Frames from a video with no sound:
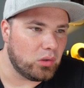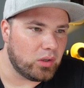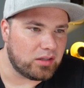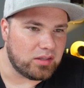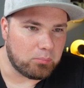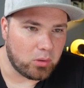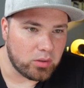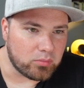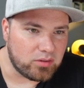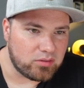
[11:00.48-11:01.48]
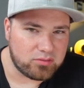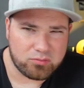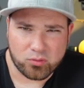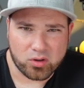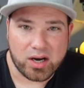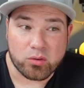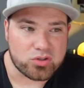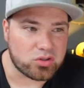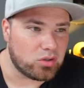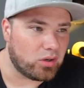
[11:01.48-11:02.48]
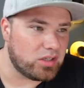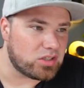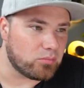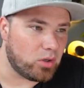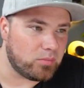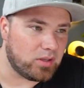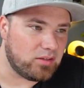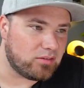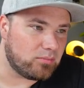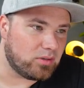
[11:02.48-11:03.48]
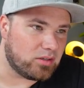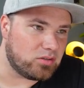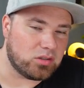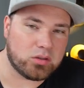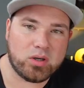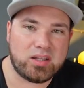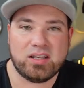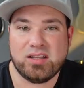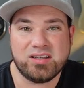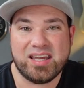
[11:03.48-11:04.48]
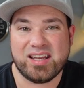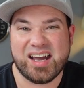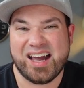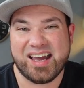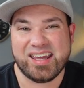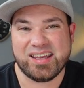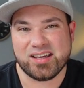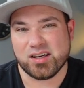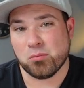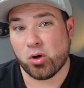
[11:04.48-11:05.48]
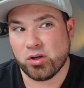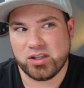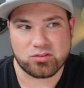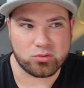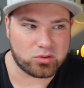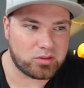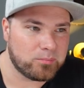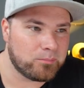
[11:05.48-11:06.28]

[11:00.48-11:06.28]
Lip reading: look at deployments, 4 hours ago I did some updates because you know what, I need to get a high audit score.